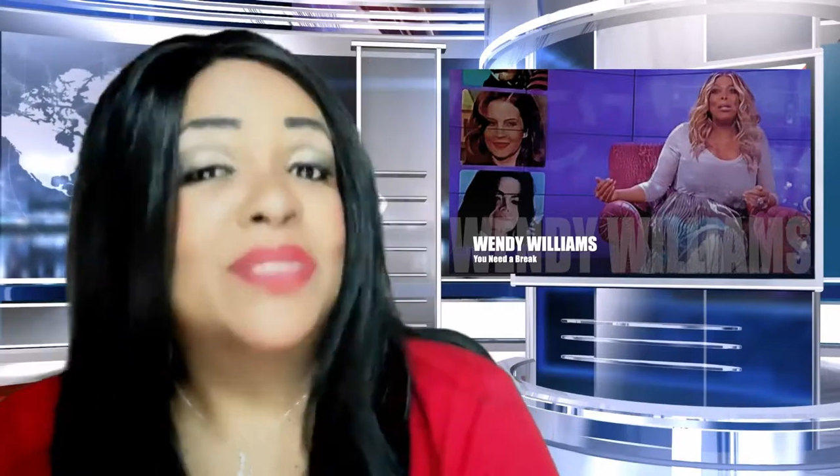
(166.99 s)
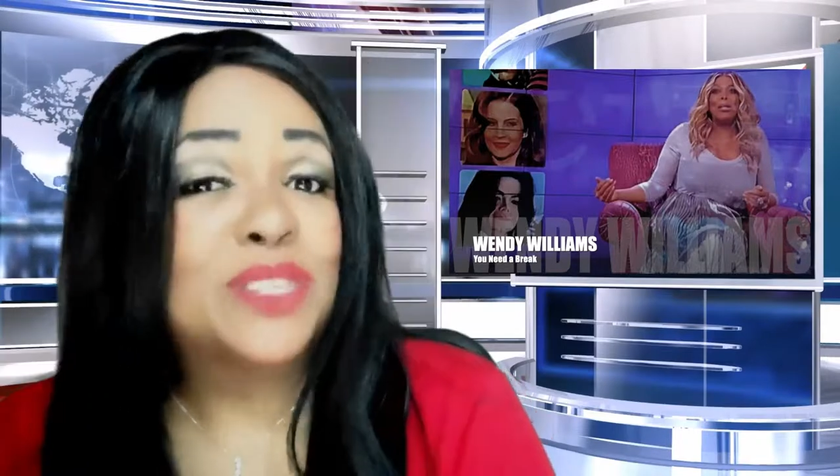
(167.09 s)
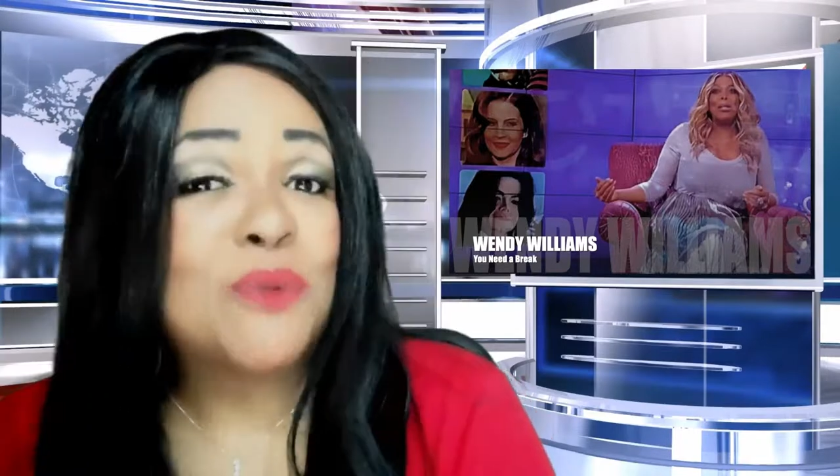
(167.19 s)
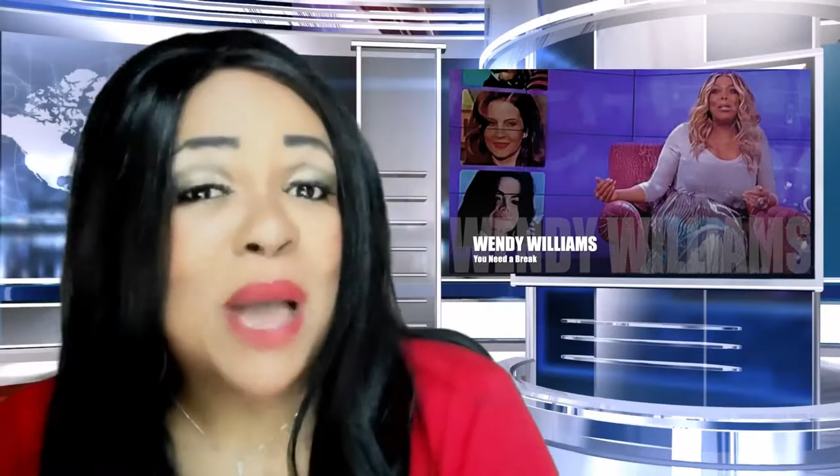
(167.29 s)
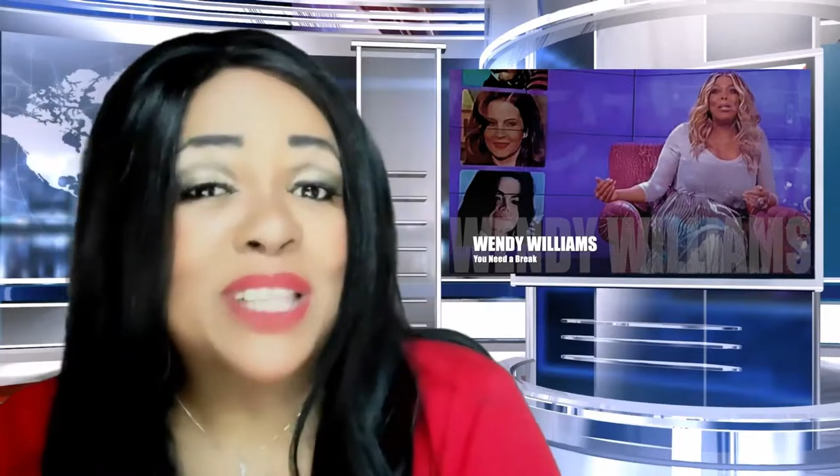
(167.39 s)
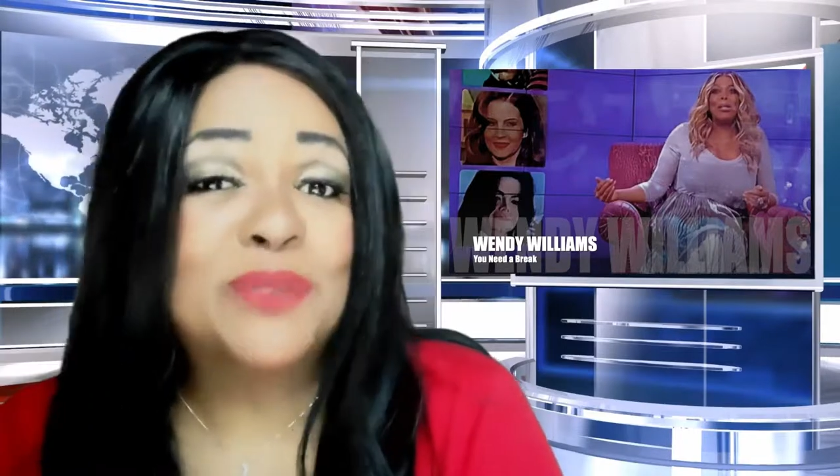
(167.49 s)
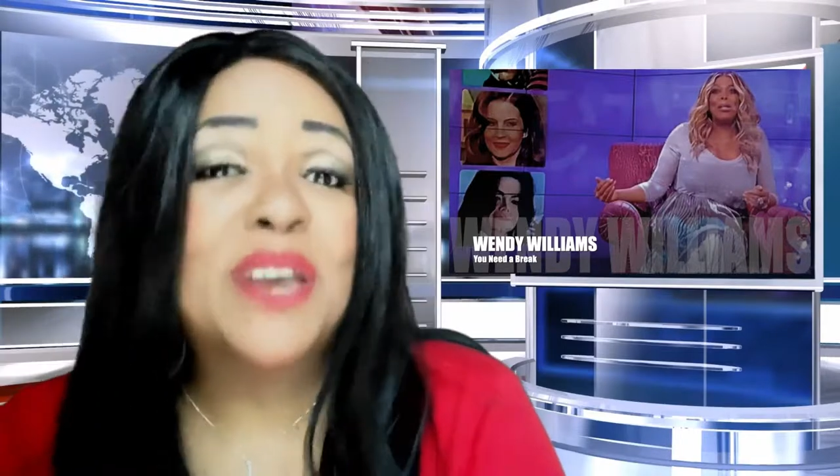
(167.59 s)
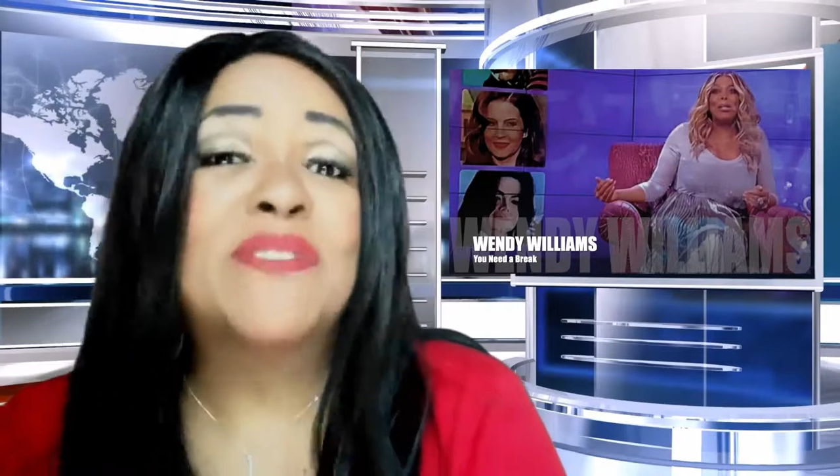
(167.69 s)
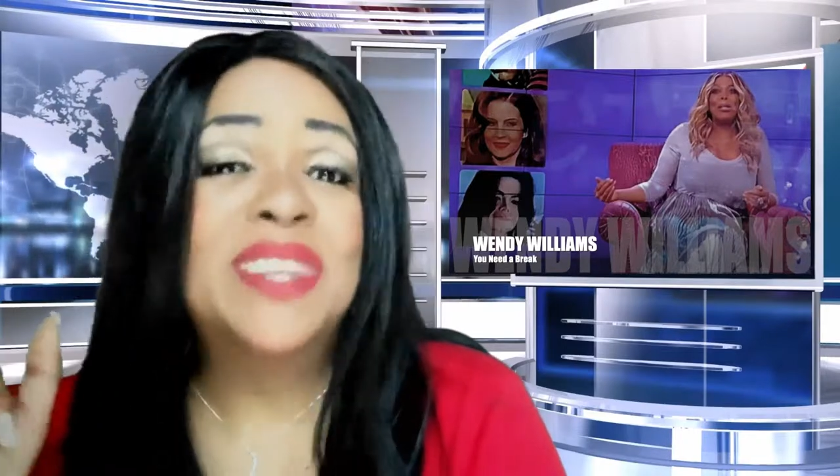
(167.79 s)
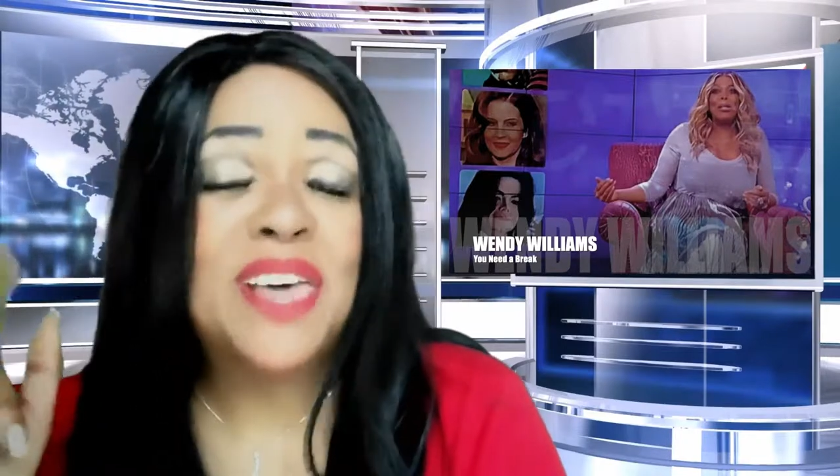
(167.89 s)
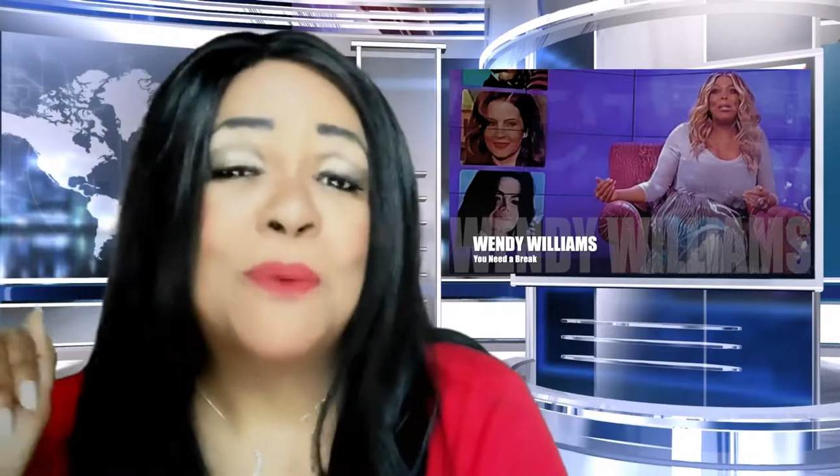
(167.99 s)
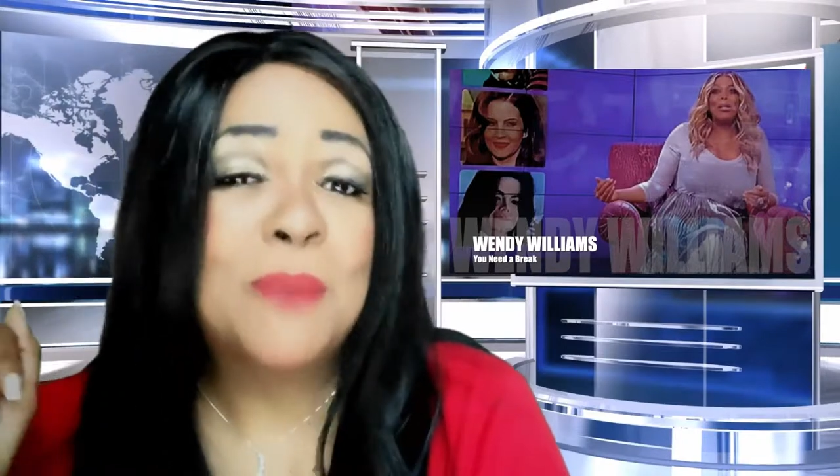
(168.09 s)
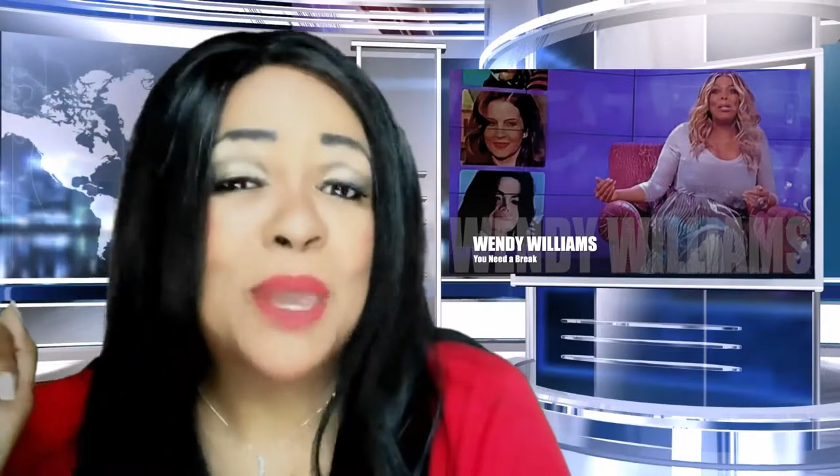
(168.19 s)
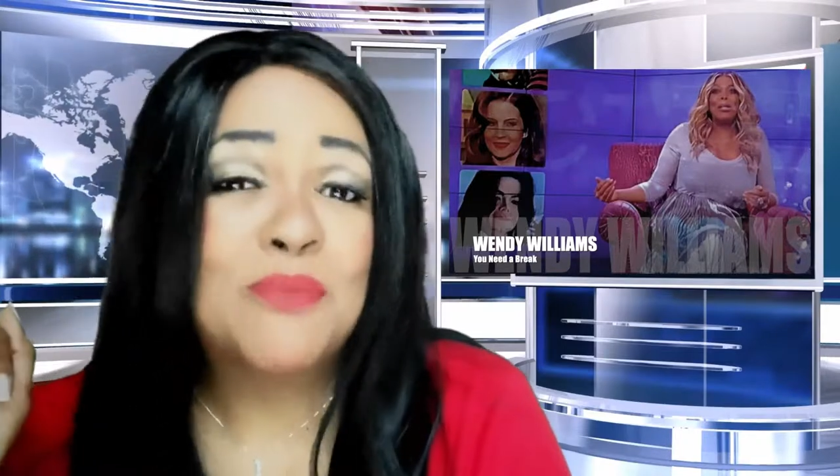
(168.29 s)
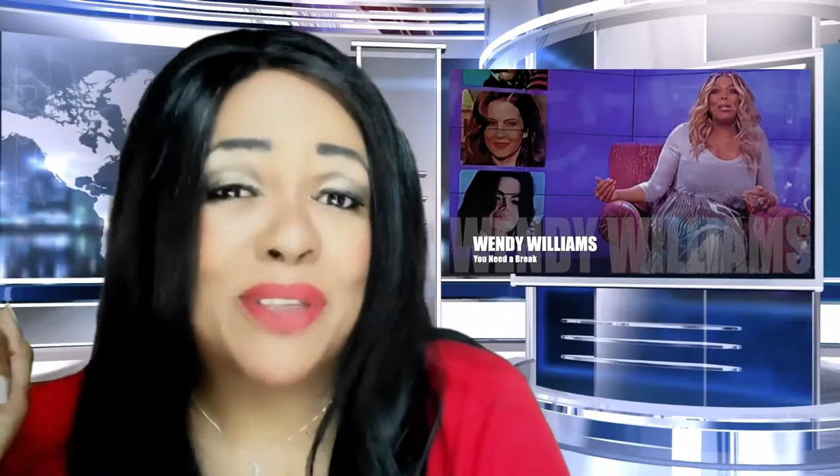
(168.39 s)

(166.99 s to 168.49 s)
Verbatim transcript: This reminds me of another Big